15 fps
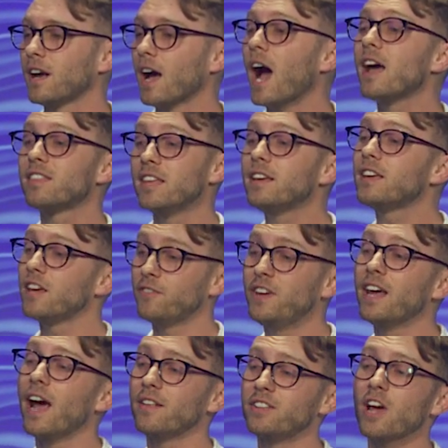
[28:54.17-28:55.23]
I think if
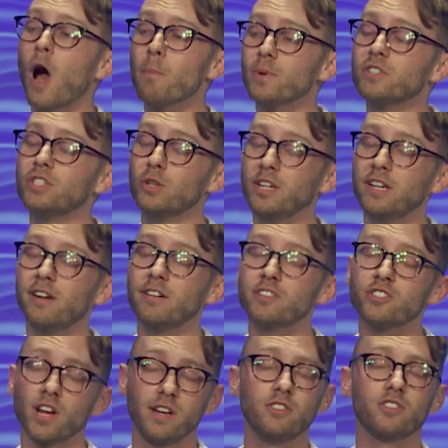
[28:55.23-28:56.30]
he had the opportunity to
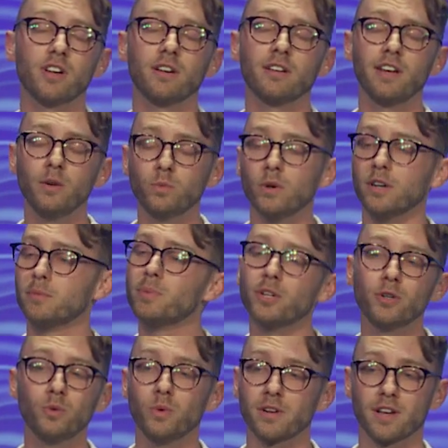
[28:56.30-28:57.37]
change it, he would, but
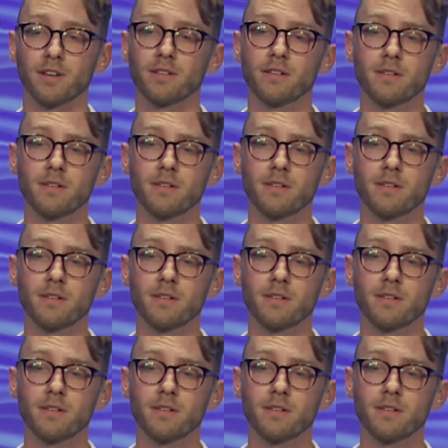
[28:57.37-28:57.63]
who wouldn't?